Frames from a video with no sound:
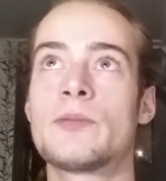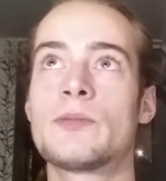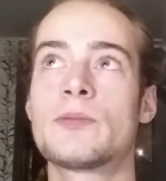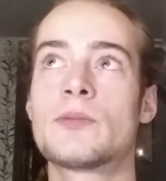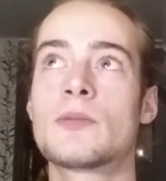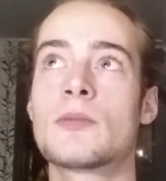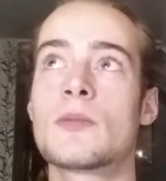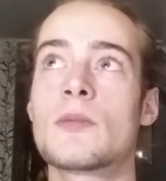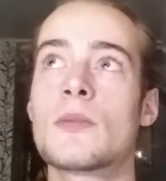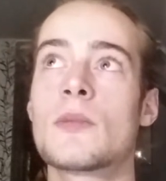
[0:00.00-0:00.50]

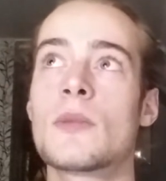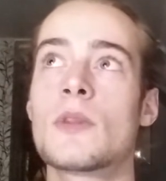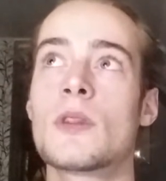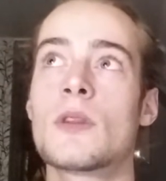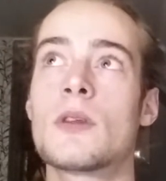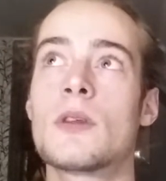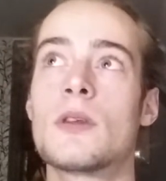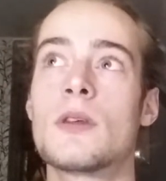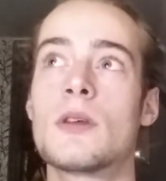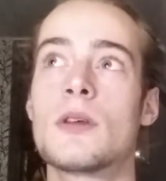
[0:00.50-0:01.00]

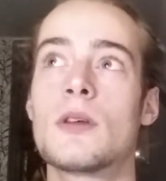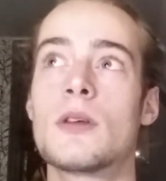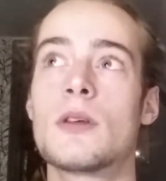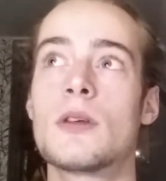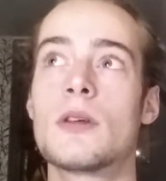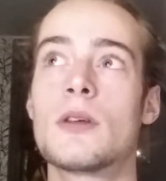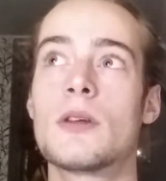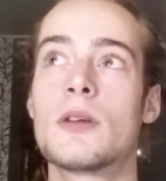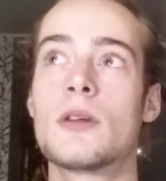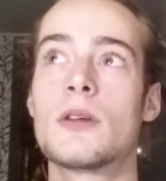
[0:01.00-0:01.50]

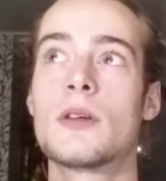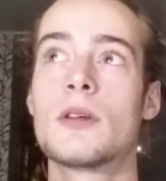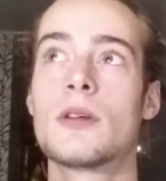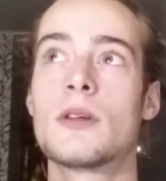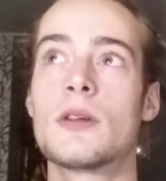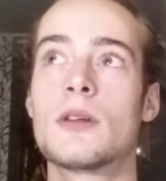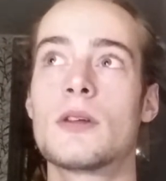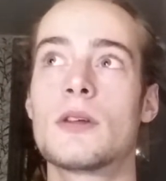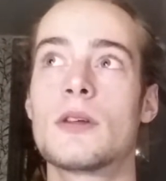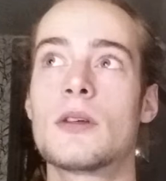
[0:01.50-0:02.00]

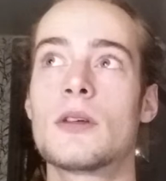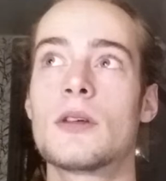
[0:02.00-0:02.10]
[no speech]